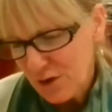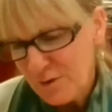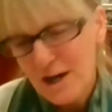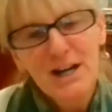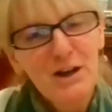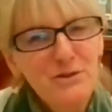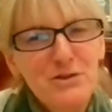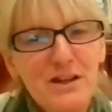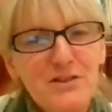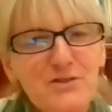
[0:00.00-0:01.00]
so we're going to
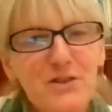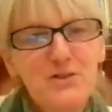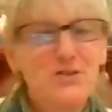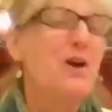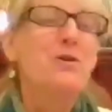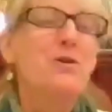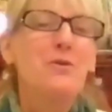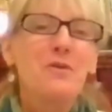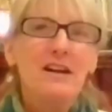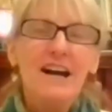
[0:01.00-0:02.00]
go through this.
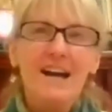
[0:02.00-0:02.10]
So